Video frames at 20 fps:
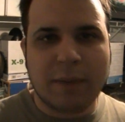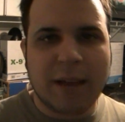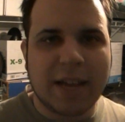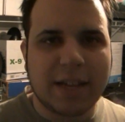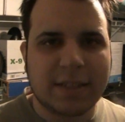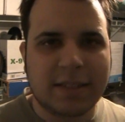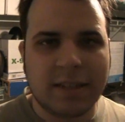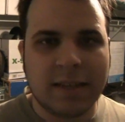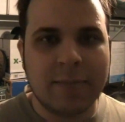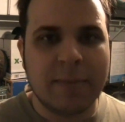
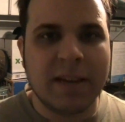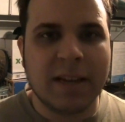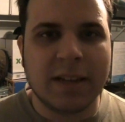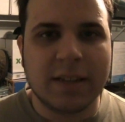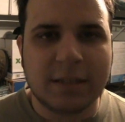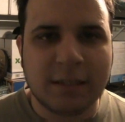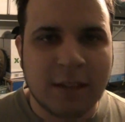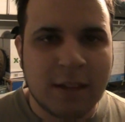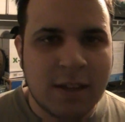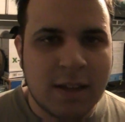mass
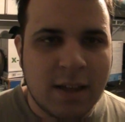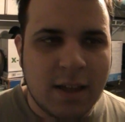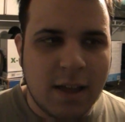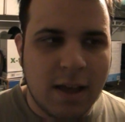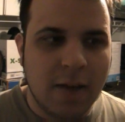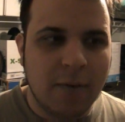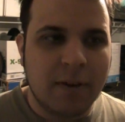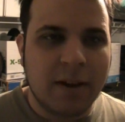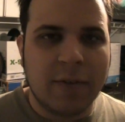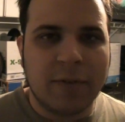emails
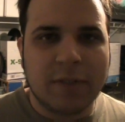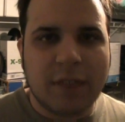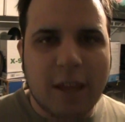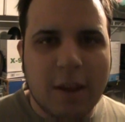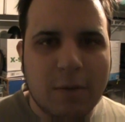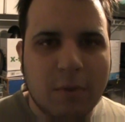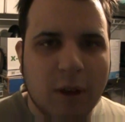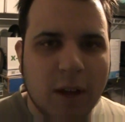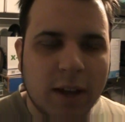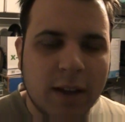whenever
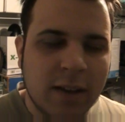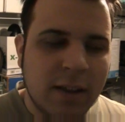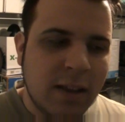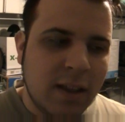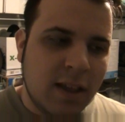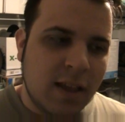they want.